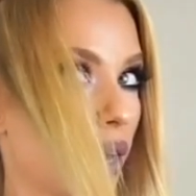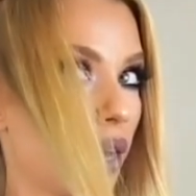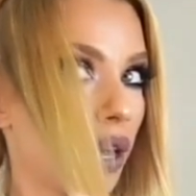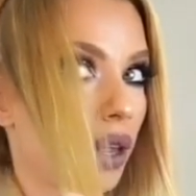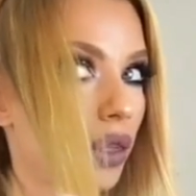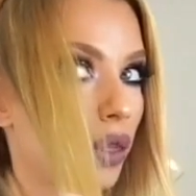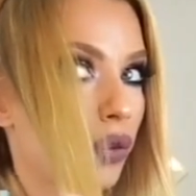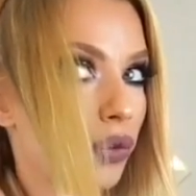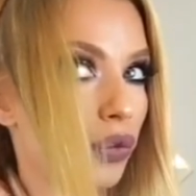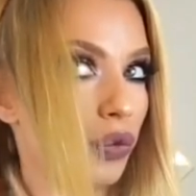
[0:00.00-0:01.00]
And
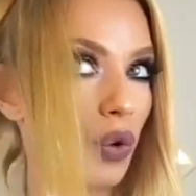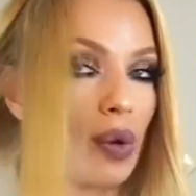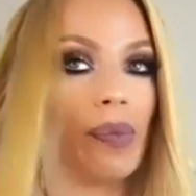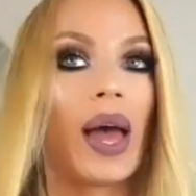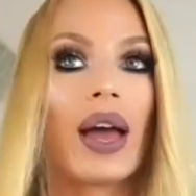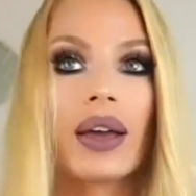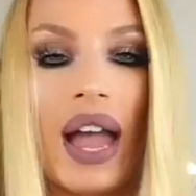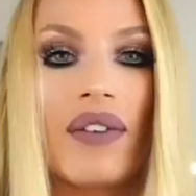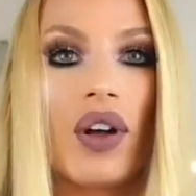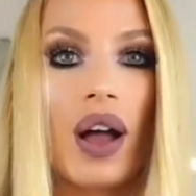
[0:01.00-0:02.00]
throw it back.
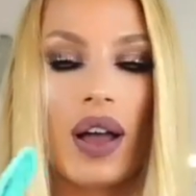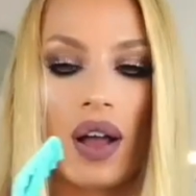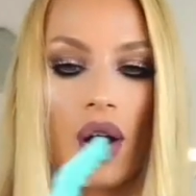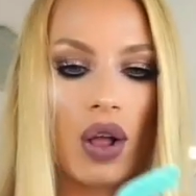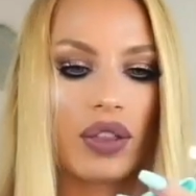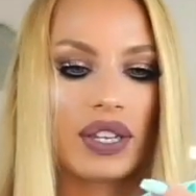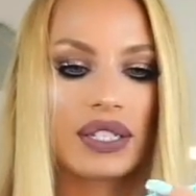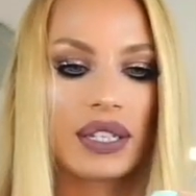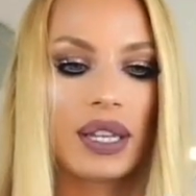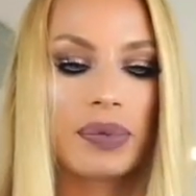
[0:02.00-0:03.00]
I have all of these
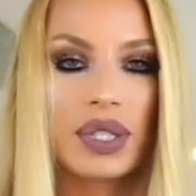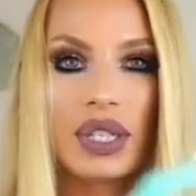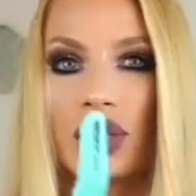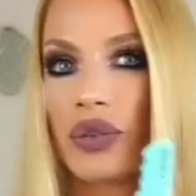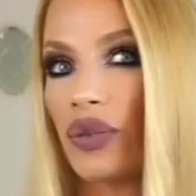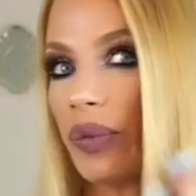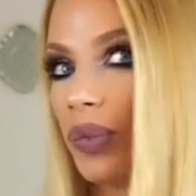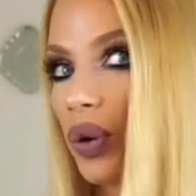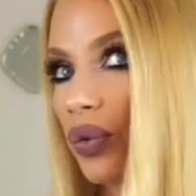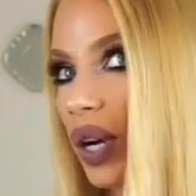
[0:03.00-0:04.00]
clips. These are
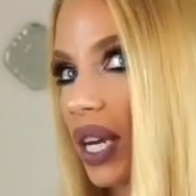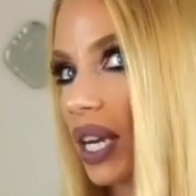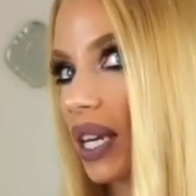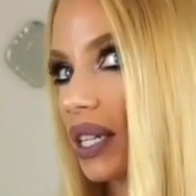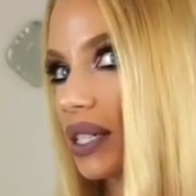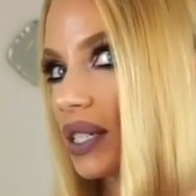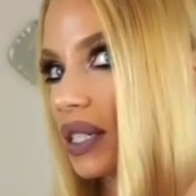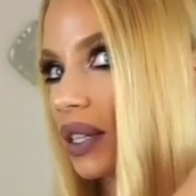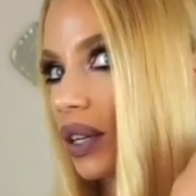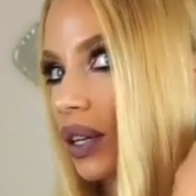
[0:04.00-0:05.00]
from
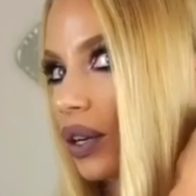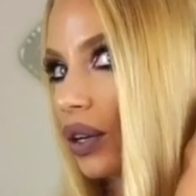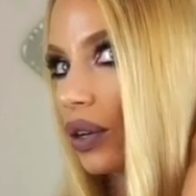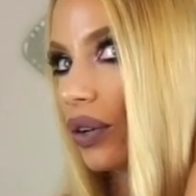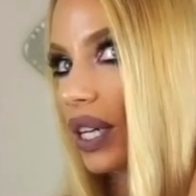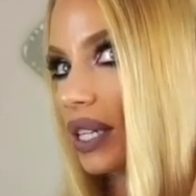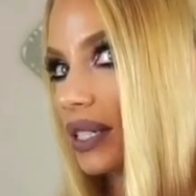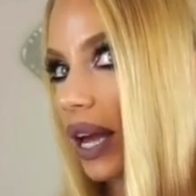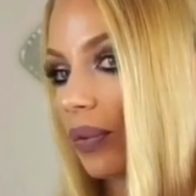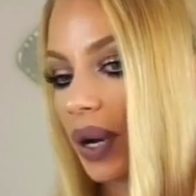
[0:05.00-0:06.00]
Ricky's
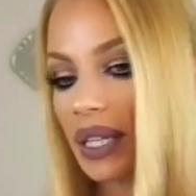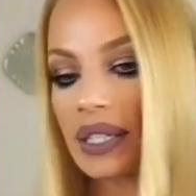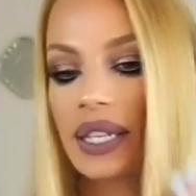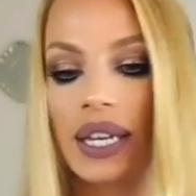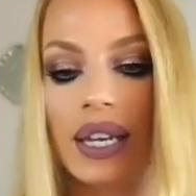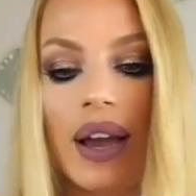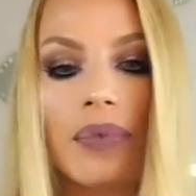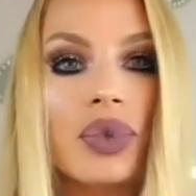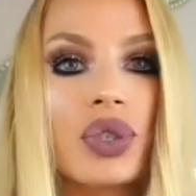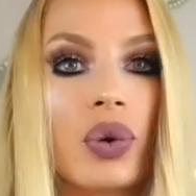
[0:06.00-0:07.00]
NYC. I'm
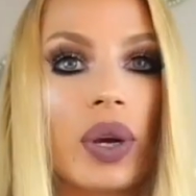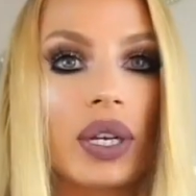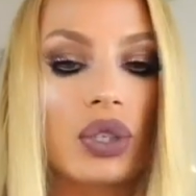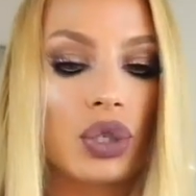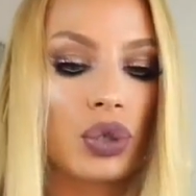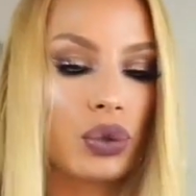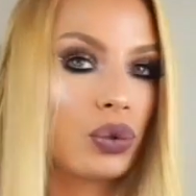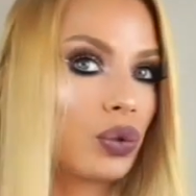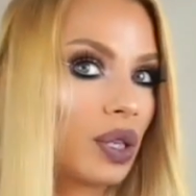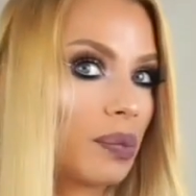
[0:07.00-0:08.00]
just going
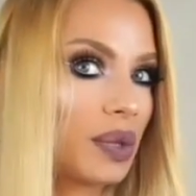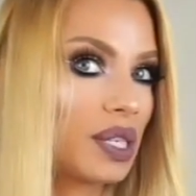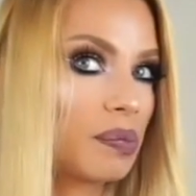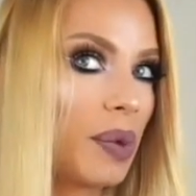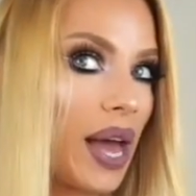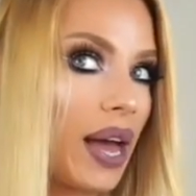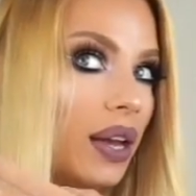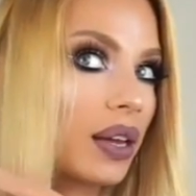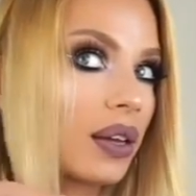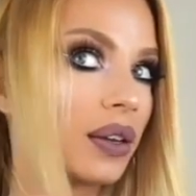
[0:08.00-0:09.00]
to clip these back